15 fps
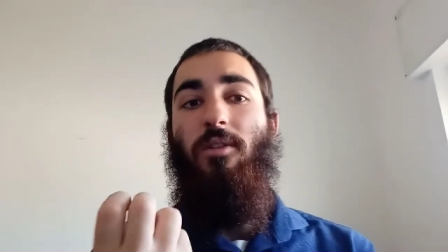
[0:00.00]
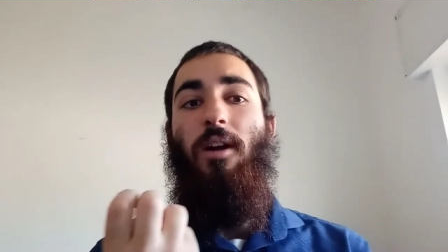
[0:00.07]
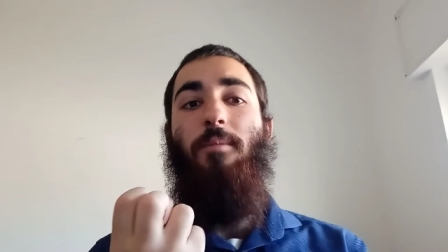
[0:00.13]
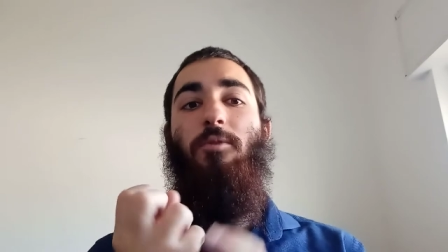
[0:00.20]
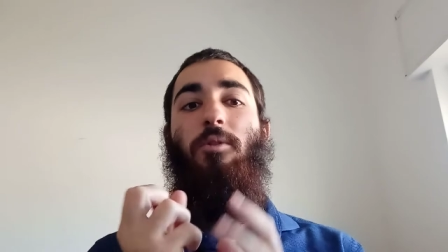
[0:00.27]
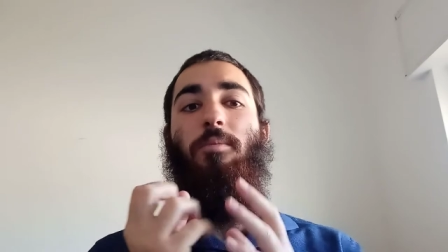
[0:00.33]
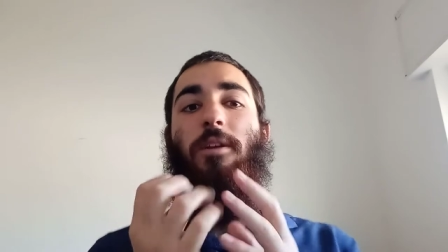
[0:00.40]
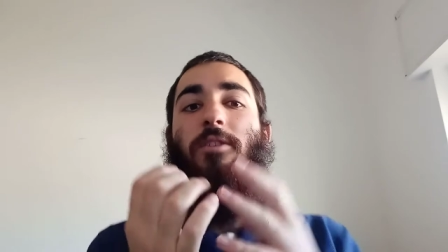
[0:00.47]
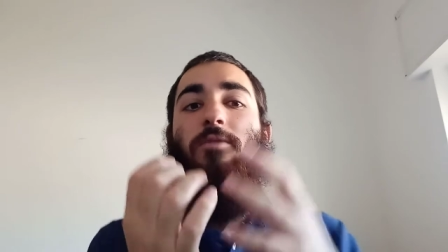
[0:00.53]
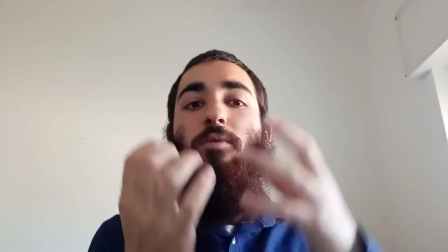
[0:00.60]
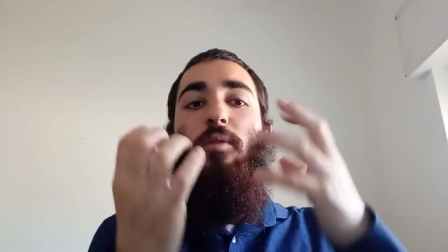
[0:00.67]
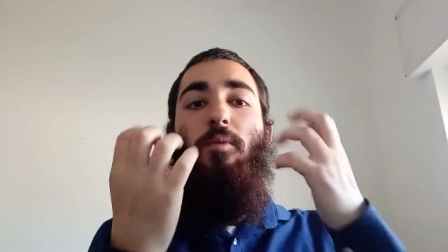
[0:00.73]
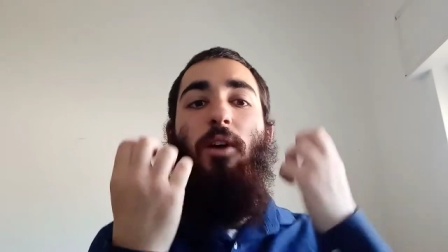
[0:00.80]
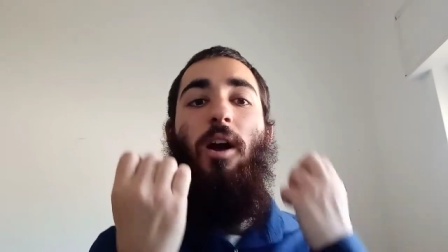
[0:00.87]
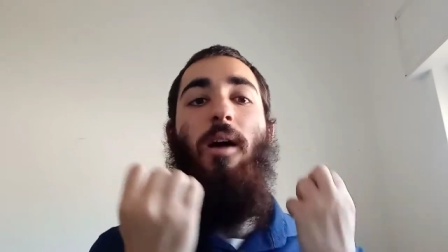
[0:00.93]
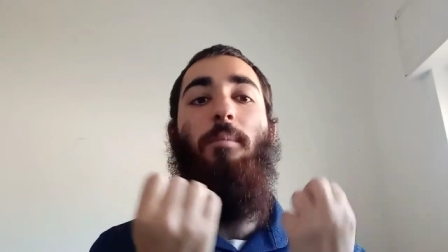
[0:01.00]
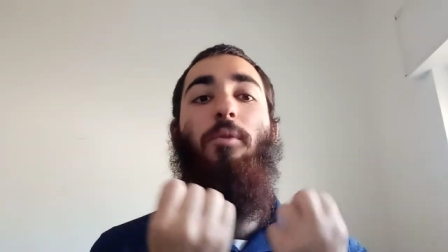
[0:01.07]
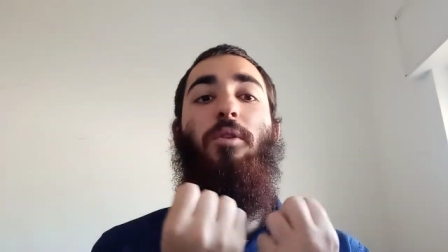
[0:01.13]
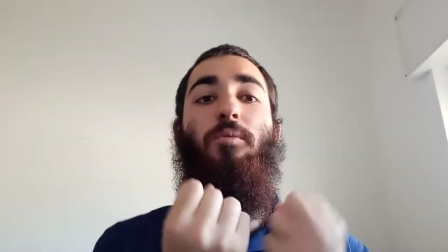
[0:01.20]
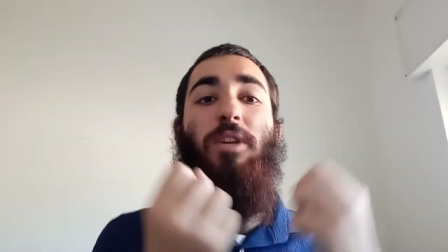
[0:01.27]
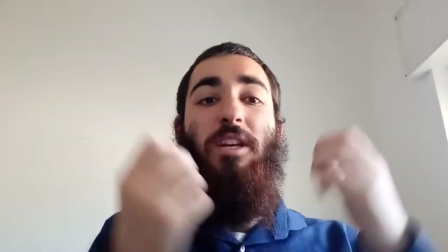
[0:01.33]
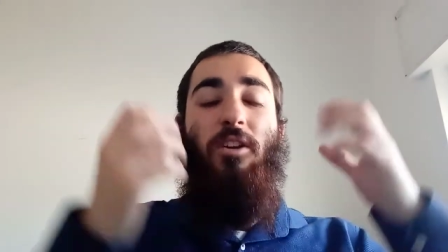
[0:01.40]
come to a place where we're humble
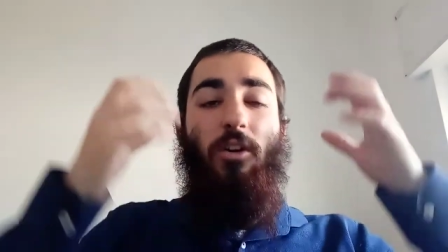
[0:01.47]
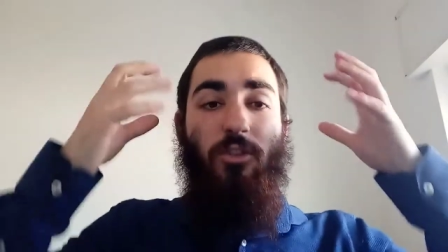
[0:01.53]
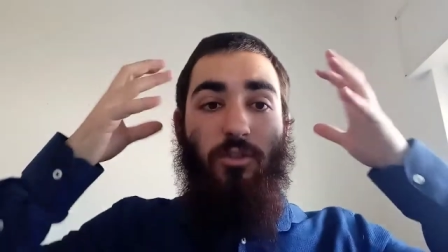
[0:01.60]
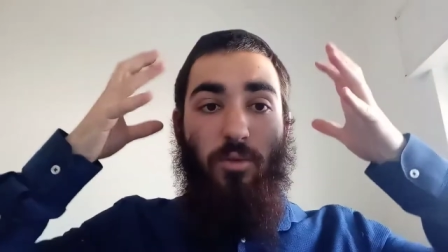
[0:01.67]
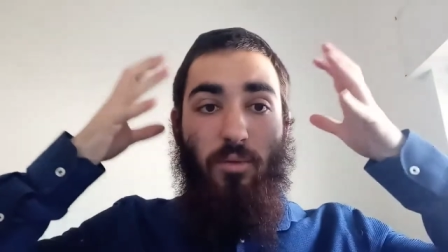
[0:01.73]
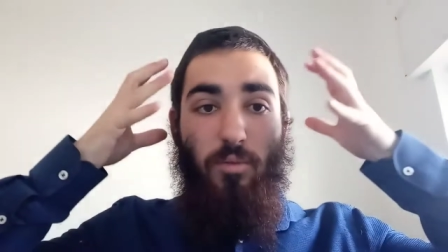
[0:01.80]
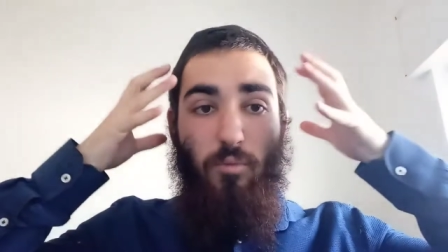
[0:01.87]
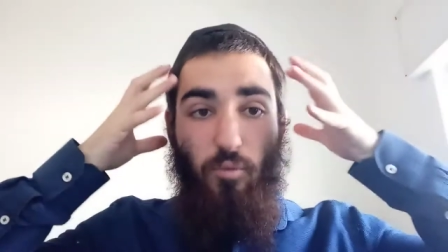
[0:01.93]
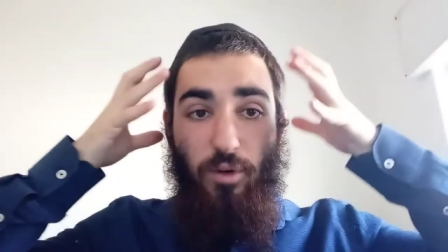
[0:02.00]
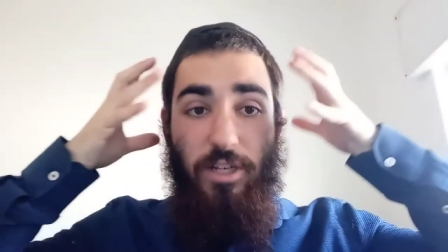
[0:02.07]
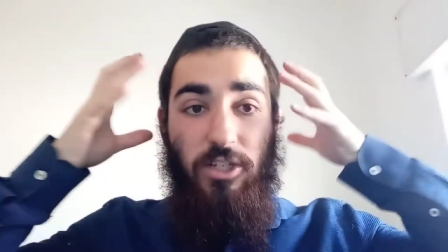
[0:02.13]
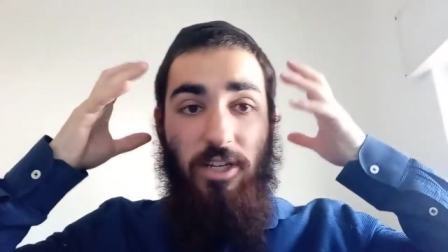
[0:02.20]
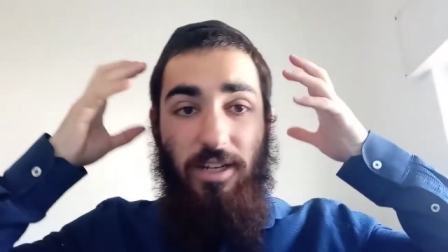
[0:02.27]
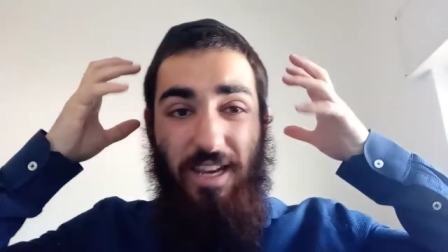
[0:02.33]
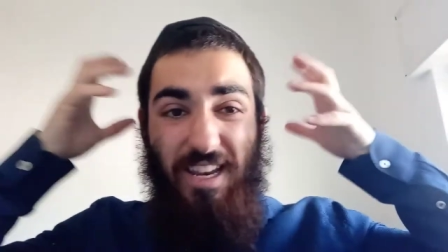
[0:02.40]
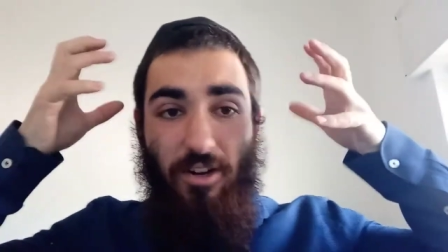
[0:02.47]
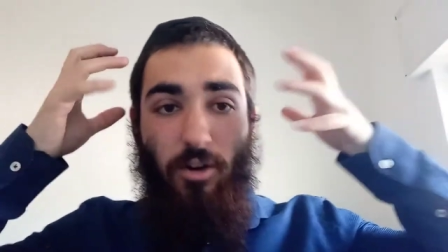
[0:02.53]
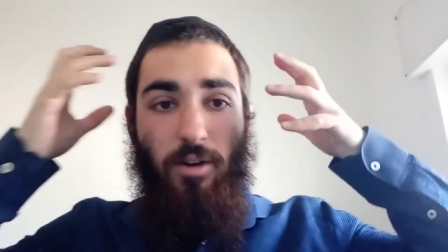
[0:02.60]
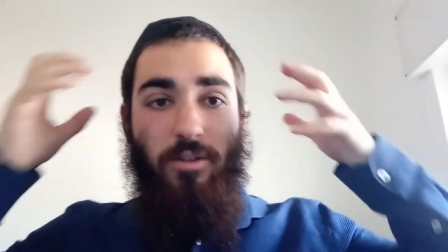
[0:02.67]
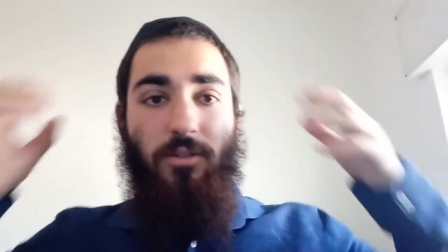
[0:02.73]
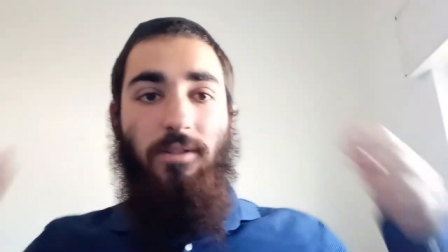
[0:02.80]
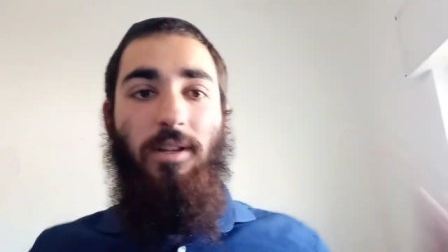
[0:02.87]
and we can also reach it in
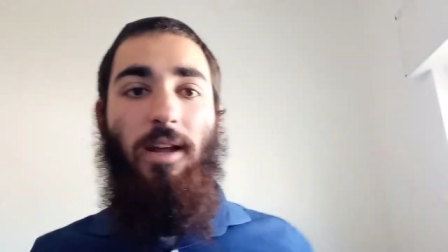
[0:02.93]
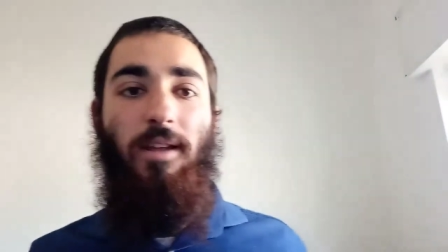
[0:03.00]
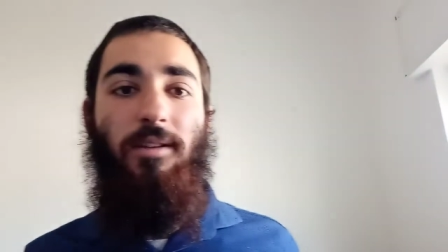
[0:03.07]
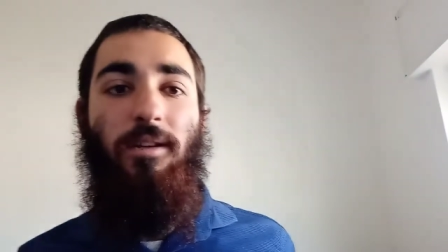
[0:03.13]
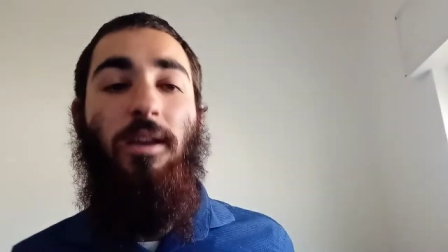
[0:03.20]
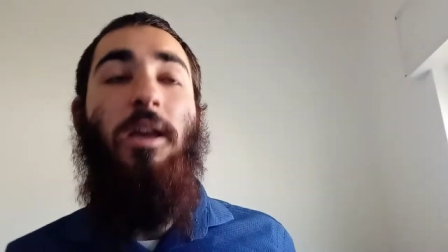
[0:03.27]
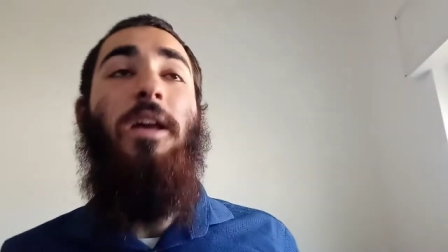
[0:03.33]
our understanding.